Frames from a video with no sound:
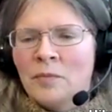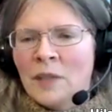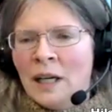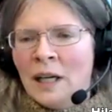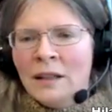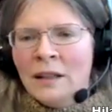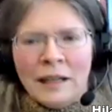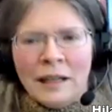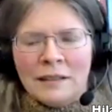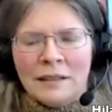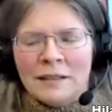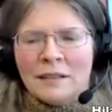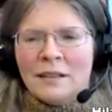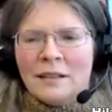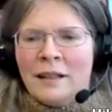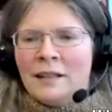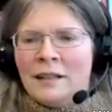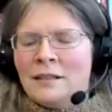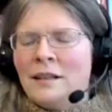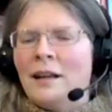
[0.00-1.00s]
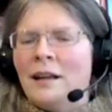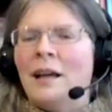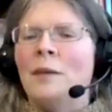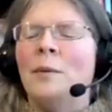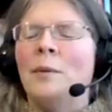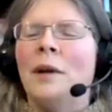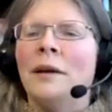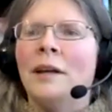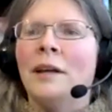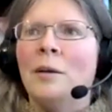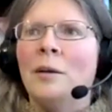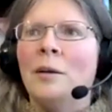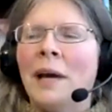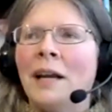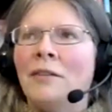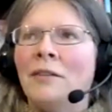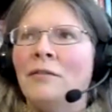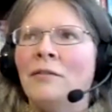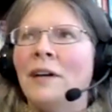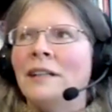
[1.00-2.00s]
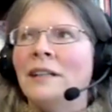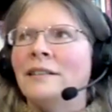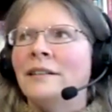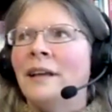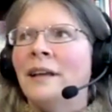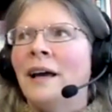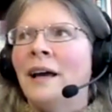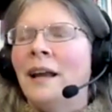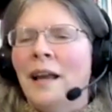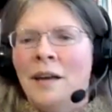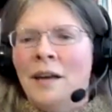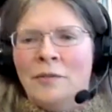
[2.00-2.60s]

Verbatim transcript: and that's that's going to happen. I'm going to manifest that.